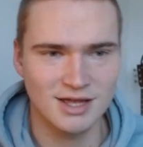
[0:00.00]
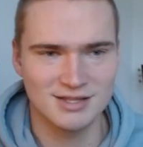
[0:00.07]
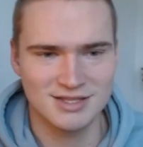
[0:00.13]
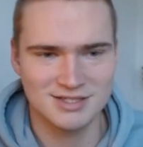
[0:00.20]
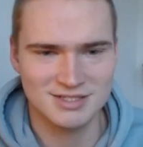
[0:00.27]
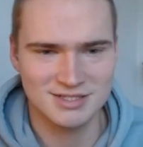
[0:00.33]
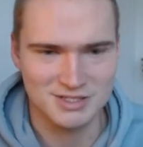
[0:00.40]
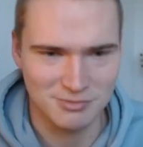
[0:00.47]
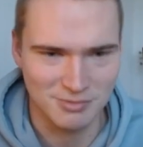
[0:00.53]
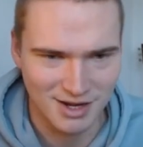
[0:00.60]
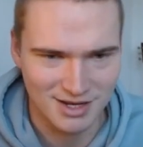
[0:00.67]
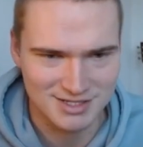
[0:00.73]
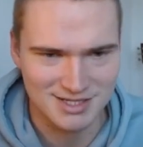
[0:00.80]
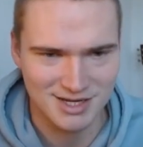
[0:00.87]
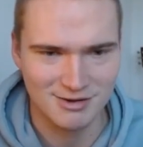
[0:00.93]
that this is the
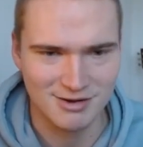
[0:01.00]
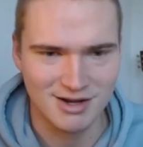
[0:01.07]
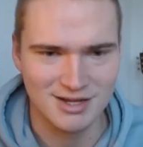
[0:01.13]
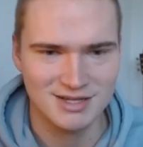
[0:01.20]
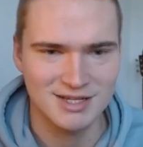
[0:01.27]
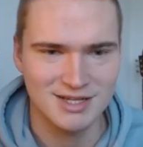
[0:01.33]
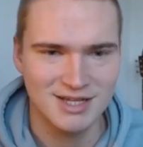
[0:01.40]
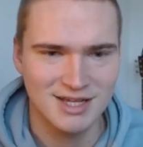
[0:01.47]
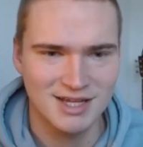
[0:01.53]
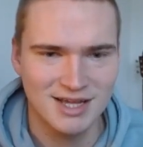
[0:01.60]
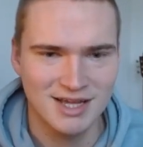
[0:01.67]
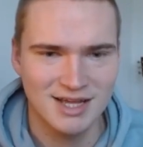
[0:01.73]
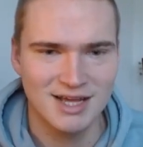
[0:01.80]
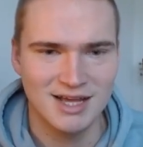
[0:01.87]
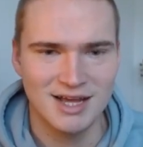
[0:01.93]
right Terra.
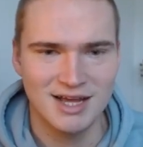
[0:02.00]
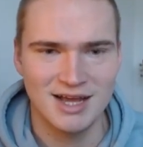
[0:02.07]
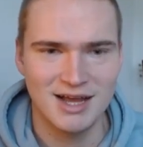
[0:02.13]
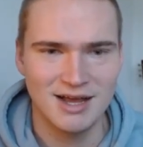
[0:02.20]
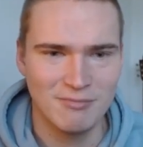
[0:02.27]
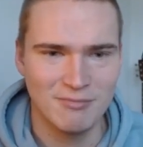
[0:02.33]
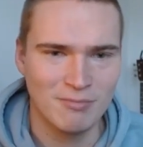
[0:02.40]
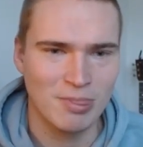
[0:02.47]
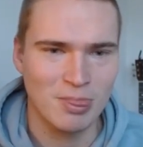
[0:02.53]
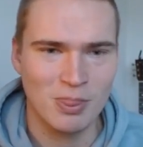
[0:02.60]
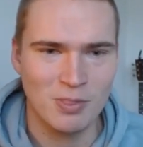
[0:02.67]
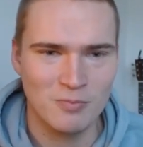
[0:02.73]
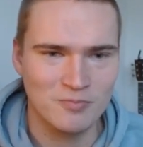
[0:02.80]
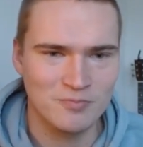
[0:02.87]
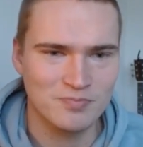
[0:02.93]

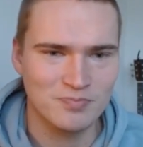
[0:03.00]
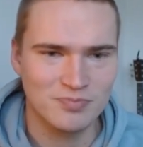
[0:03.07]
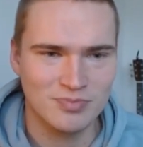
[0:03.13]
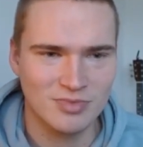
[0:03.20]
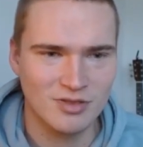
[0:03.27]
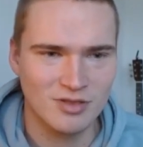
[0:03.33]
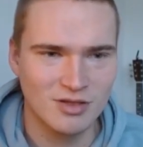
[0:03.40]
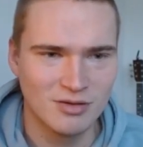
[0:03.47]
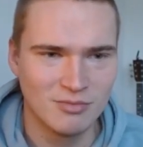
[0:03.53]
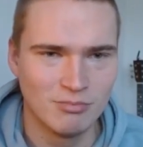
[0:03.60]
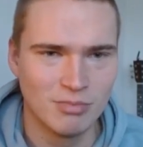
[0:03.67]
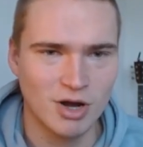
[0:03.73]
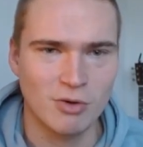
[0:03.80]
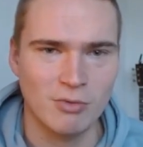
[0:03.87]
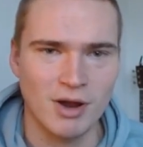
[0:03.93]
Um,
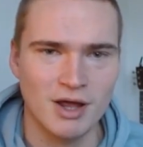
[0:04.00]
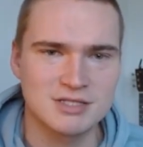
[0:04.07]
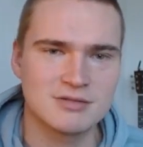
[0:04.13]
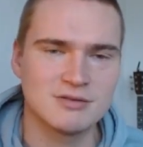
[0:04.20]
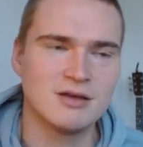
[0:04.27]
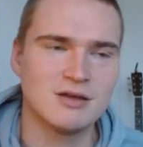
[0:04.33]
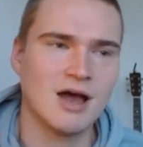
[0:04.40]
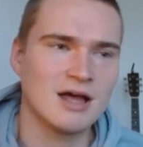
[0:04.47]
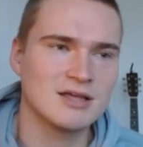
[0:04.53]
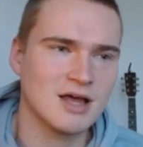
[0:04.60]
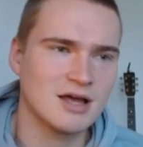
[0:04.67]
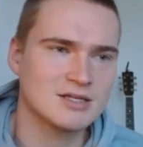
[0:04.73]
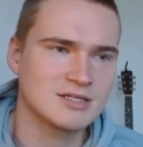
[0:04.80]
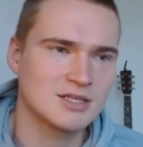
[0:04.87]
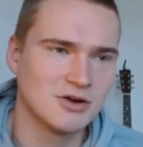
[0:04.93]
but all right, uh,
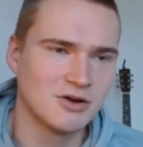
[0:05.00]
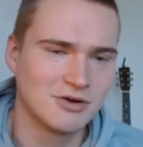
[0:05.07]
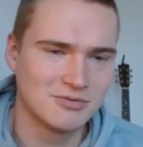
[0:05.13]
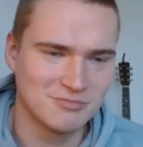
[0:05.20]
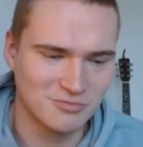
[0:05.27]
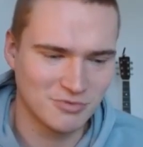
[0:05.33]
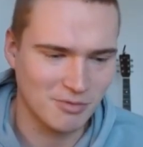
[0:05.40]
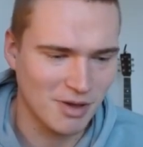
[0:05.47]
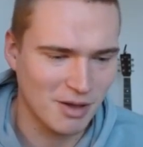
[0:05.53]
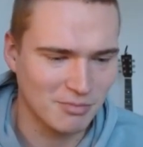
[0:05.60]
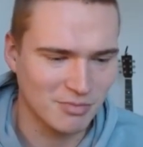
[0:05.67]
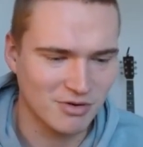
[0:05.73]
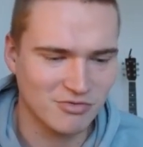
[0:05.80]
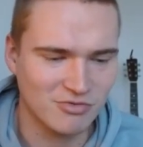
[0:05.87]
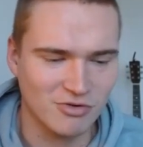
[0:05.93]
I, I still
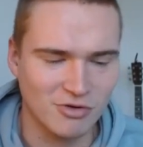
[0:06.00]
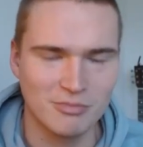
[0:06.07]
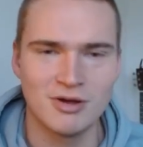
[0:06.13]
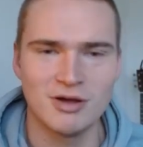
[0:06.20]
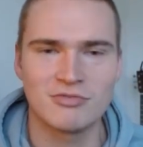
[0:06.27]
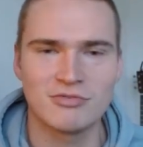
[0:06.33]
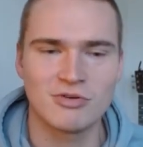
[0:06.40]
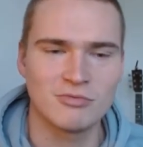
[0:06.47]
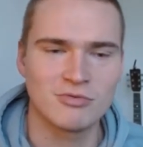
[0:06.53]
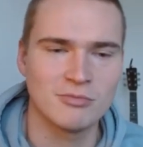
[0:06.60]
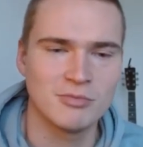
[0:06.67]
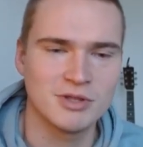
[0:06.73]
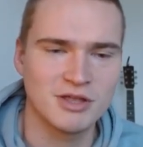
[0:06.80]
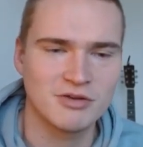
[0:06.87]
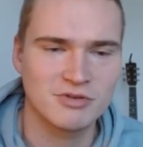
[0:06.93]
remember from uh, from
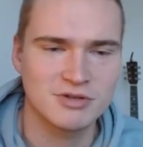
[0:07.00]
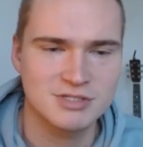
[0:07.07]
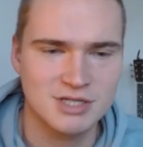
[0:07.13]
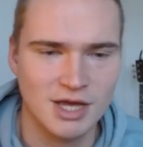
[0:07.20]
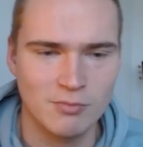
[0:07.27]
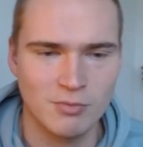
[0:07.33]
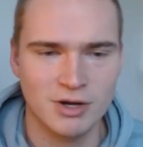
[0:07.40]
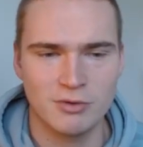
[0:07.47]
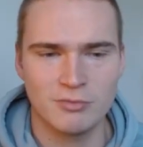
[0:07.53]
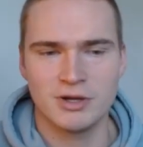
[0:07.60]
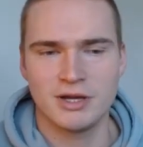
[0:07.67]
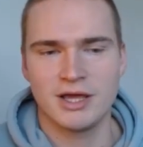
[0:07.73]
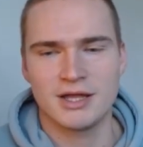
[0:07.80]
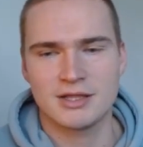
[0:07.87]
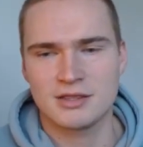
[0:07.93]
from a different time when I
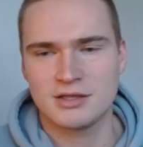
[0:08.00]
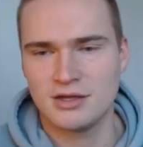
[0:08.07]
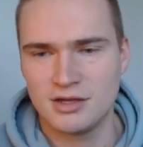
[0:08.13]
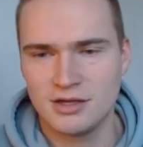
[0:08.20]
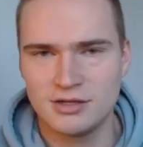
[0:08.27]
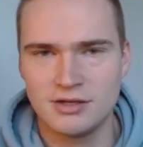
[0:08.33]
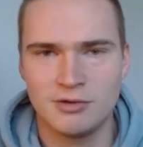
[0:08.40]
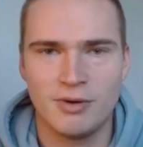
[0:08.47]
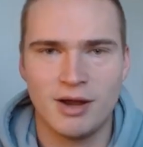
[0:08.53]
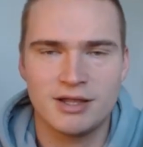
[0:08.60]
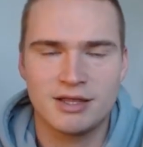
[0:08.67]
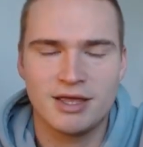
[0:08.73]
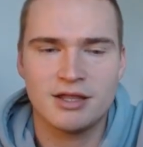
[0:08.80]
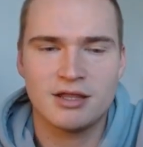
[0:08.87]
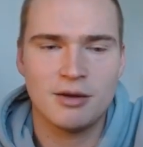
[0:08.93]
really had the, the
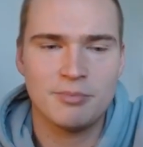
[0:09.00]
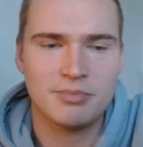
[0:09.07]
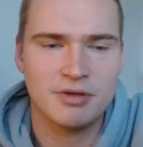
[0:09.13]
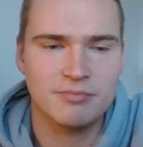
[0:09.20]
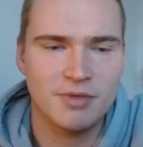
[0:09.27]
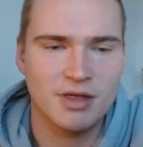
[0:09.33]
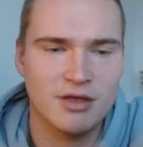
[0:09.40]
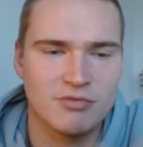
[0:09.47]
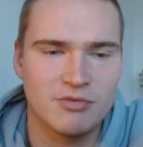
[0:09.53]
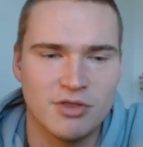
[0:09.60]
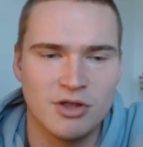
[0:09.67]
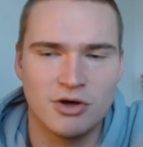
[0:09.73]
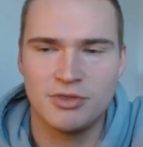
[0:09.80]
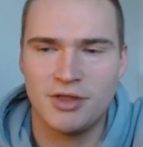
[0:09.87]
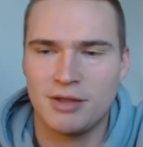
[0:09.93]
right GitHub even
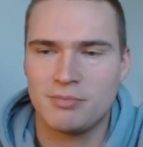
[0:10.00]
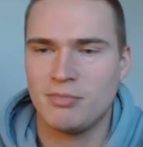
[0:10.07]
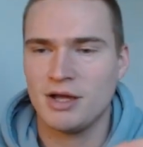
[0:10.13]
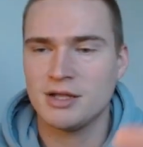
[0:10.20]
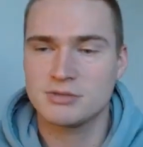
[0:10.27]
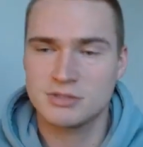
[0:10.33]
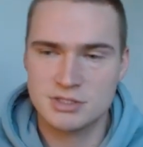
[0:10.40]
though that might